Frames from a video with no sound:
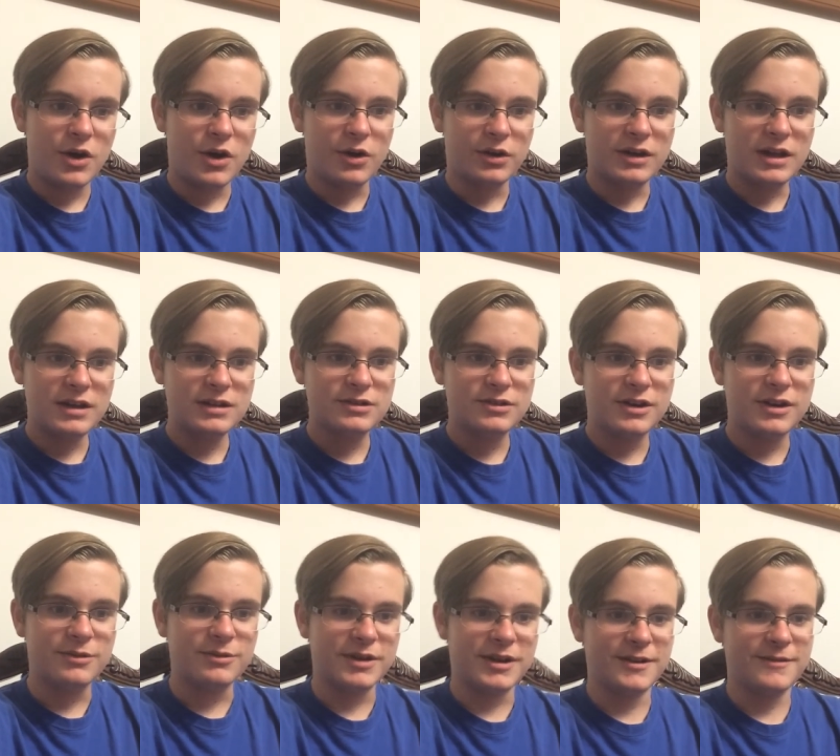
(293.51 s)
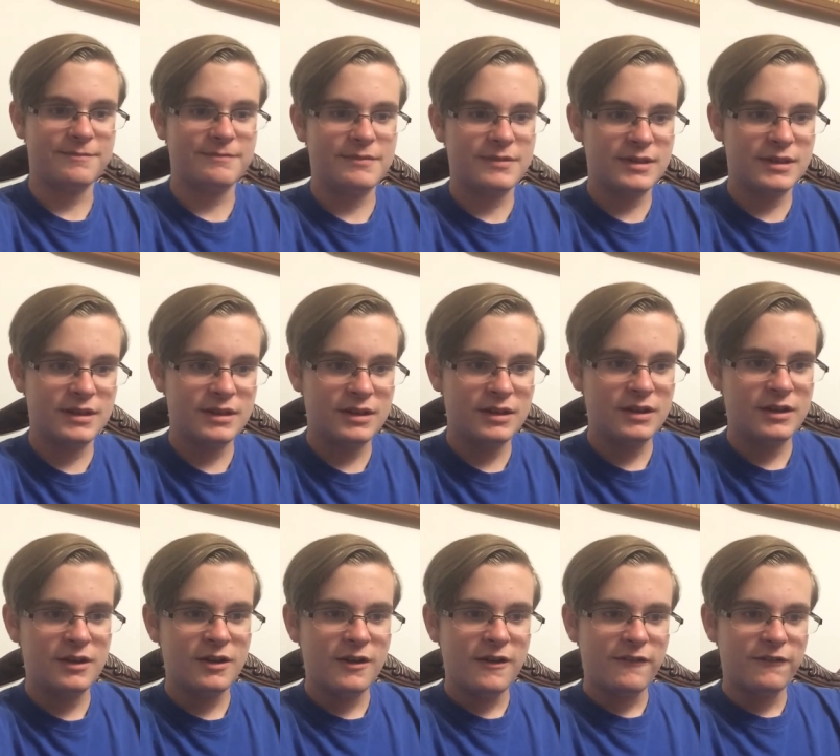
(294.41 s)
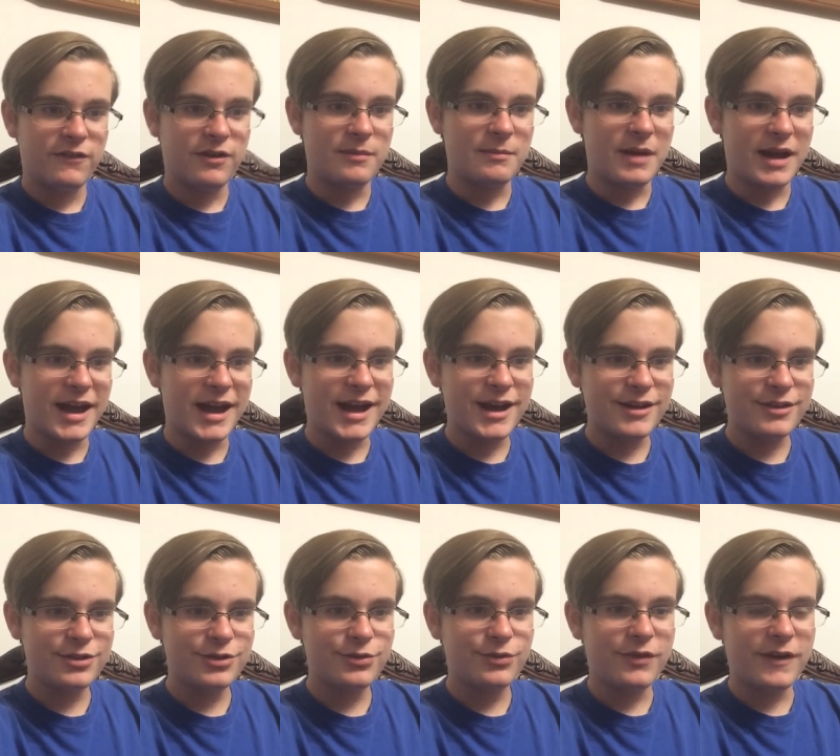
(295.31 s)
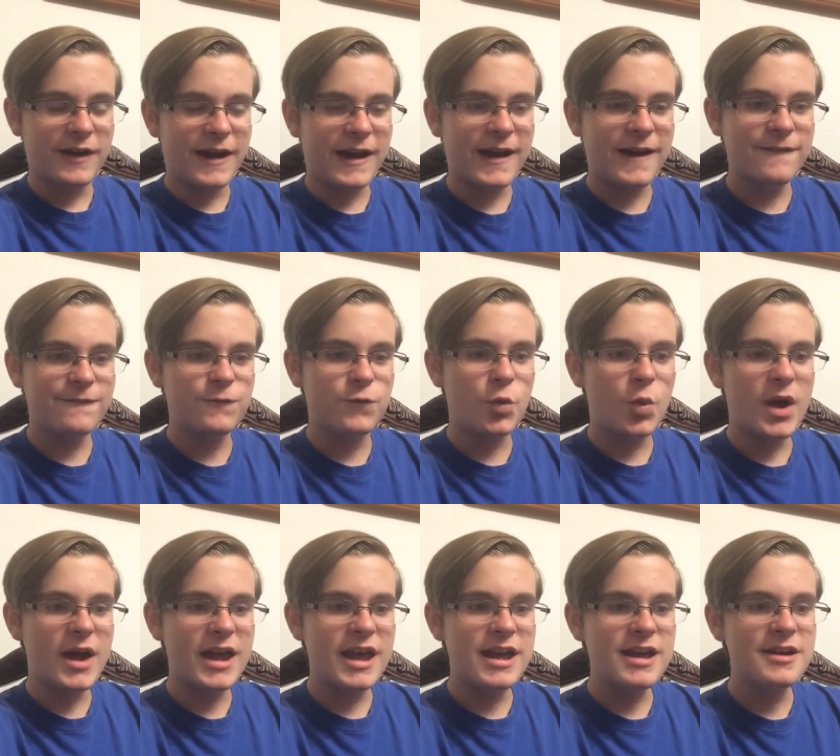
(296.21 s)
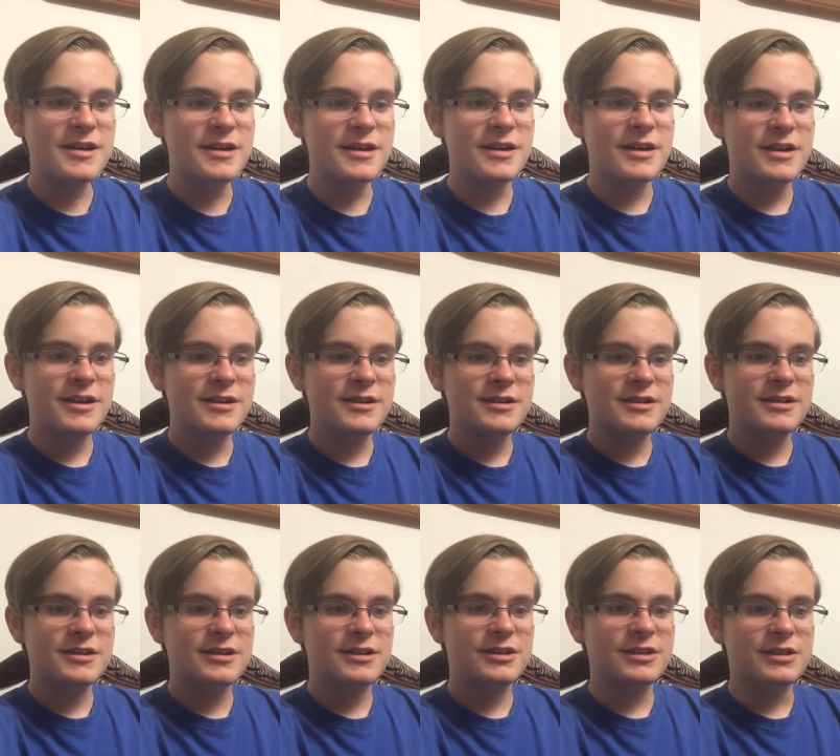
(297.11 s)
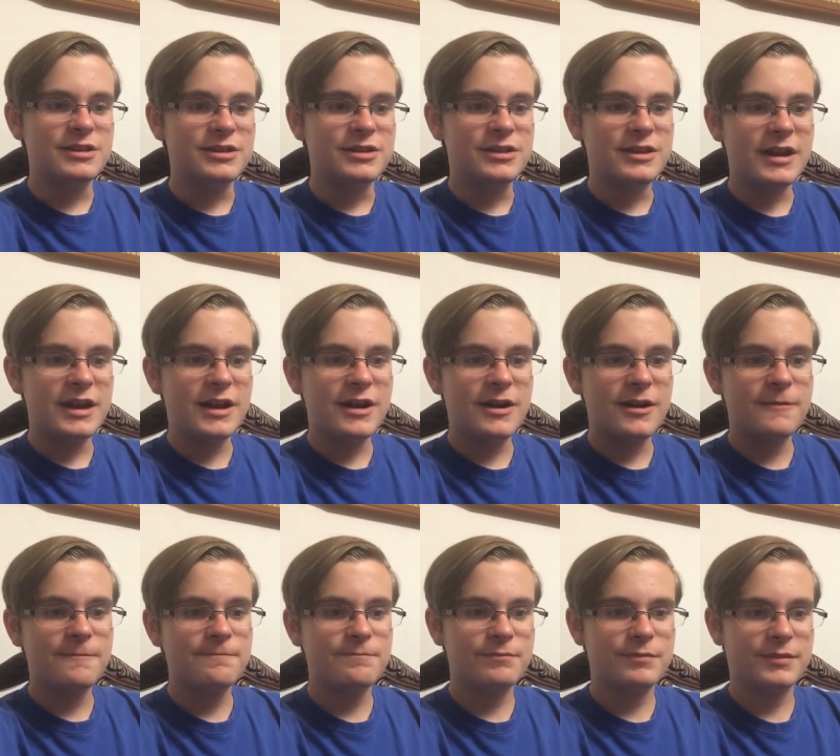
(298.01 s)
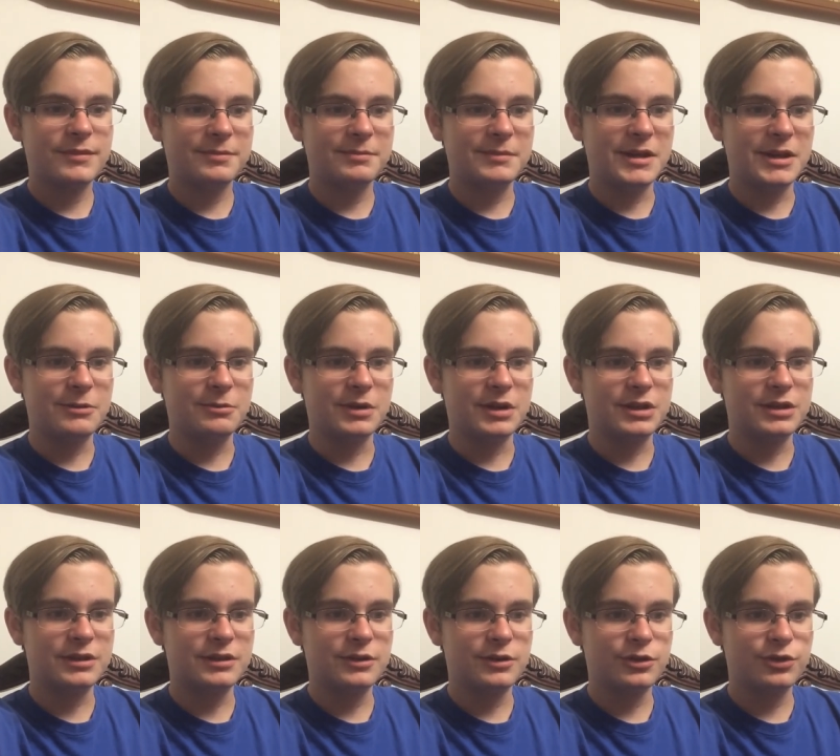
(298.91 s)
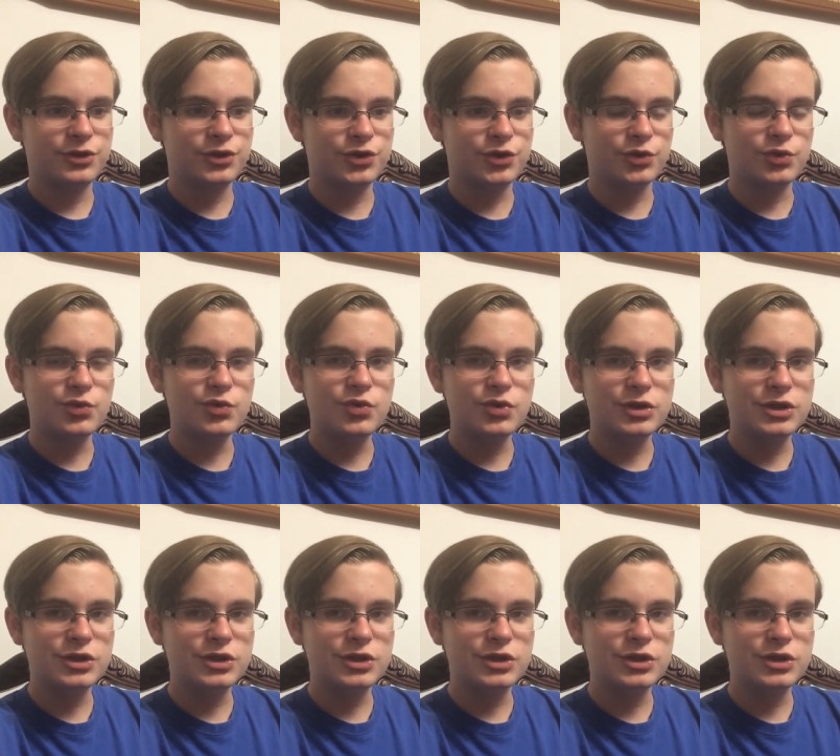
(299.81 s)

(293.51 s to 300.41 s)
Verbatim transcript: Okay, so anyway, from half halfway there, I mean, with th